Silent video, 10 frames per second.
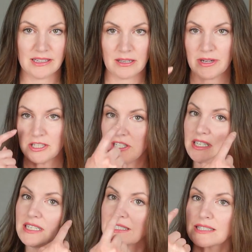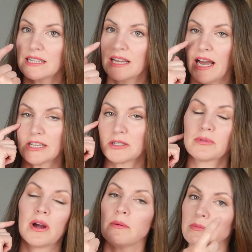Like my cheeks, I should
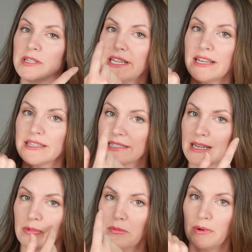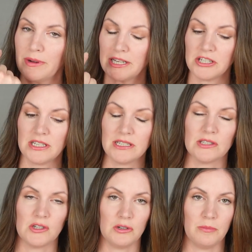probably take a sample by my
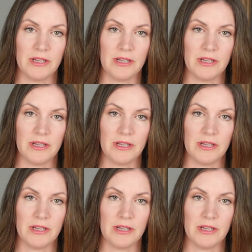cheeks too,